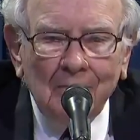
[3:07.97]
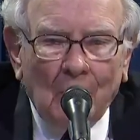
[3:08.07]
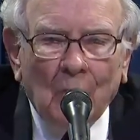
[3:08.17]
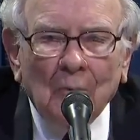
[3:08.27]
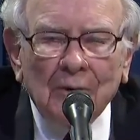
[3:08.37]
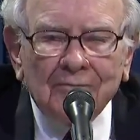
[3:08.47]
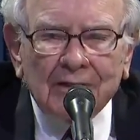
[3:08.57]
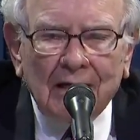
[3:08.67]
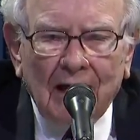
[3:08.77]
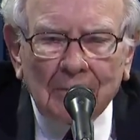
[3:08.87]
But what we've
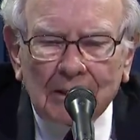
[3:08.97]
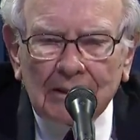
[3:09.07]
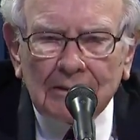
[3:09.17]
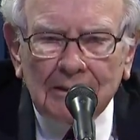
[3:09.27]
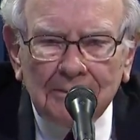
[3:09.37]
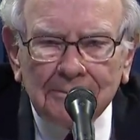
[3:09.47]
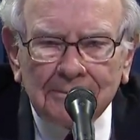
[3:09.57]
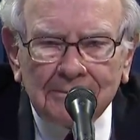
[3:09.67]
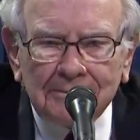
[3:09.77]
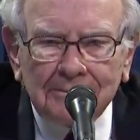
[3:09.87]
accomplished
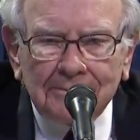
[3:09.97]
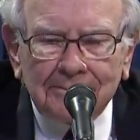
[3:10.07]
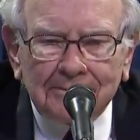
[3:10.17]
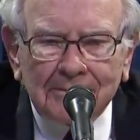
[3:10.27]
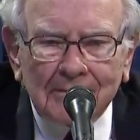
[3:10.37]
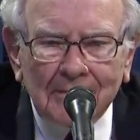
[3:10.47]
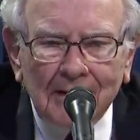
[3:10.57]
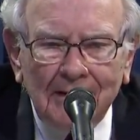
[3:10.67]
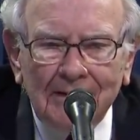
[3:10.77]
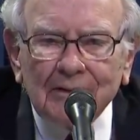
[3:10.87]

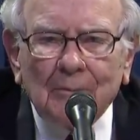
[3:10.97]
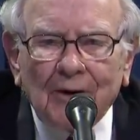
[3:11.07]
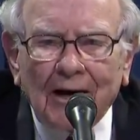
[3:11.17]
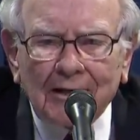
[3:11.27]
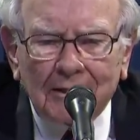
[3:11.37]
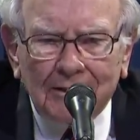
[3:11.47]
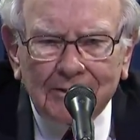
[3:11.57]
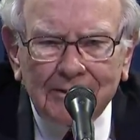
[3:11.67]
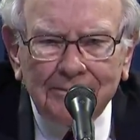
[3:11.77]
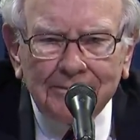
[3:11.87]
is
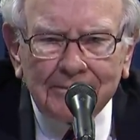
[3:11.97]
miraculous.